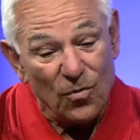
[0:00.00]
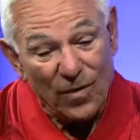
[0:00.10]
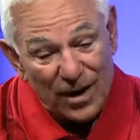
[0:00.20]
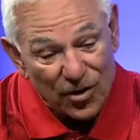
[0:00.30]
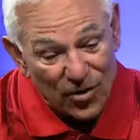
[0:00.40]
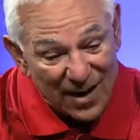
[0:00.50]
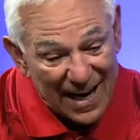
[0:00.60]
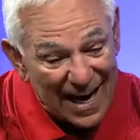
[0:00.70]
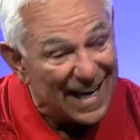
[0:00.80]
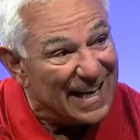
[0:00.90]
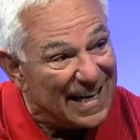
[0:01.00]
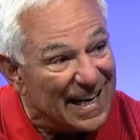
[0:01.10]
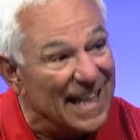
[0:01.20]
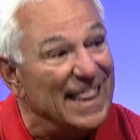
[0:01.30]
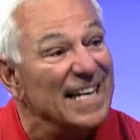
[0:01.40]
We
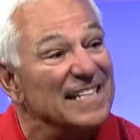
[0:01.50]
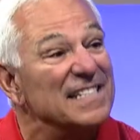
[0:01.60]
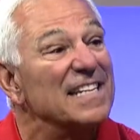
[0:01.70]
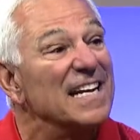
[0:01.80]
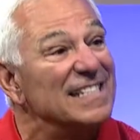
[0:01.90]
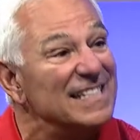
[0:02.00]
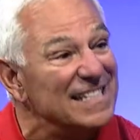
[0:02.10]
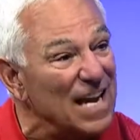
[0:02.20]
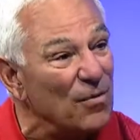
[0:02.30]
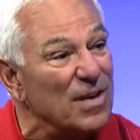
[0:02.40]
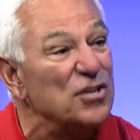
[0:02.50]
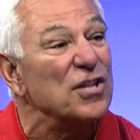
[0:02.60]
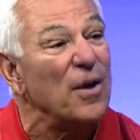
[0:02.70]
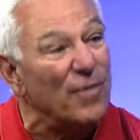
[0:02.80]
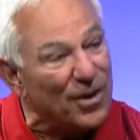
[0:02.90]
created this
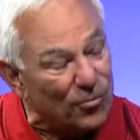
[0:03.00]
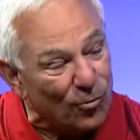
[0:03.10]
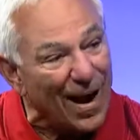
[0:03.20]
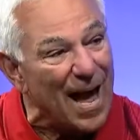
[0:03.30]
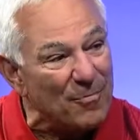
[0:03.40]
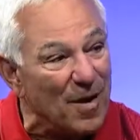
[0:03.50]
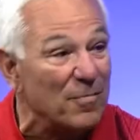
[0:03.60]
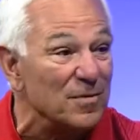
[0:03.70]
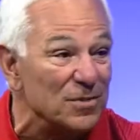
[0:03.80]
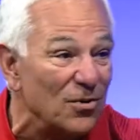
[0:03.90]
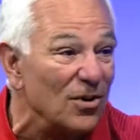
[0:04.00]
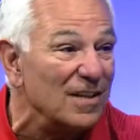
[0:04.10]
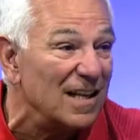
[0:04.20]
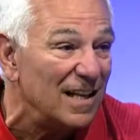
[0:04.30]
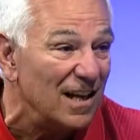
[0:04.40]
sandwich that we wrap up. It was
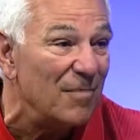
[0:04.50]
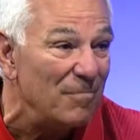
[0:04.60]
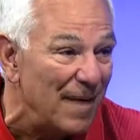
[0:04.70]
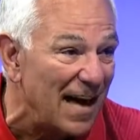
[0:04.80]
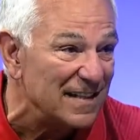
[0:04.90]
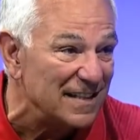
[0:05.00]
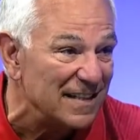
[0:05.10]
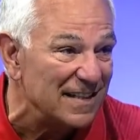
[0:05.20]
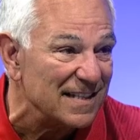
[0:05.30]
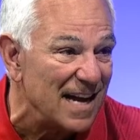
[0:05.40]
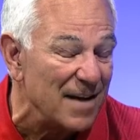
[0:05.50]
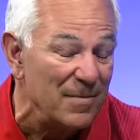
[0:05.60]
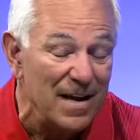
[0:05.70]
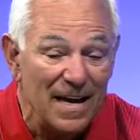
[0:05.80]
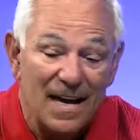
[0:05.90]
called the Club Mex at the time.
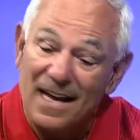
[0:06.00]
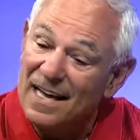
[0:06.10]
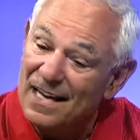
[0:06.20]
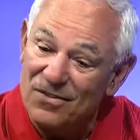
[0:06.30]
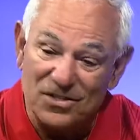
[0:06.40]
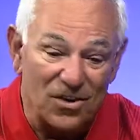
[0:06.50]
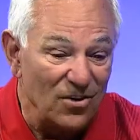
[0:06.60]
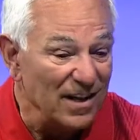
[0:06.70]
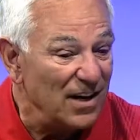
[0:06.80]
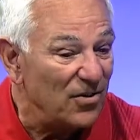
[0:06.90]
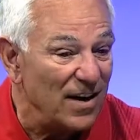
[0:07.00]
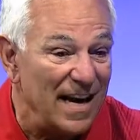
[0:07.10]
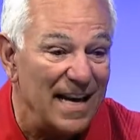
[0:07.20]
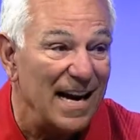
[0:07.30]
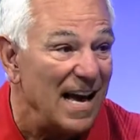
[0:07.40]
It was only
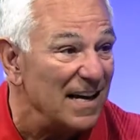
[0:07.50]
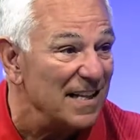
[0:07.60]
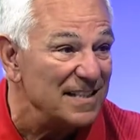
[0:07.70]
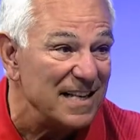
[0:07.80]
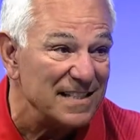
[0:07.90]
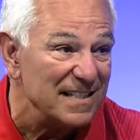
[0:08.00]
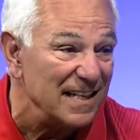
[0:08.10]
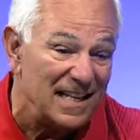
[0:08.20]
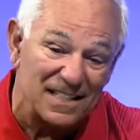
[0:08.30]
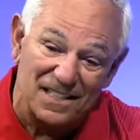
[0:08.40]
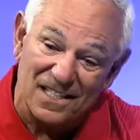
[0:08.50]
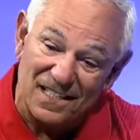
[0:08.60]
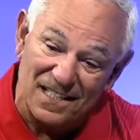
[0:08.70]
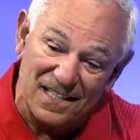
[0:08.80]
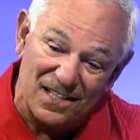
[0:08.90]
created out of necessity because the
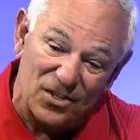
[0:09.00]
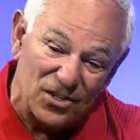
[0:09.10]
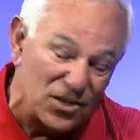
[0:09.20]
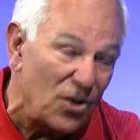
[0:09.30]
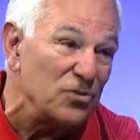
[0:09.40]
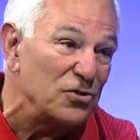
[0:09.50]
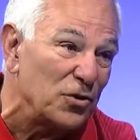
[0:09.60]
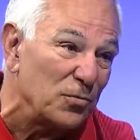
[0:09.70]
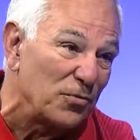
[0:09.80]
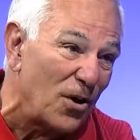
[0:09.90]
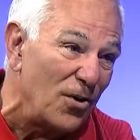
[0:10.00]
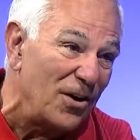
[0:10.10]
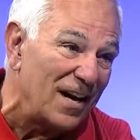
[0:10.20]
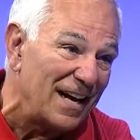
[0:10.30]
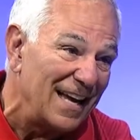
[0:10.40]
toaster
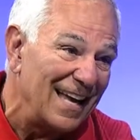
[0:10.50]
broke.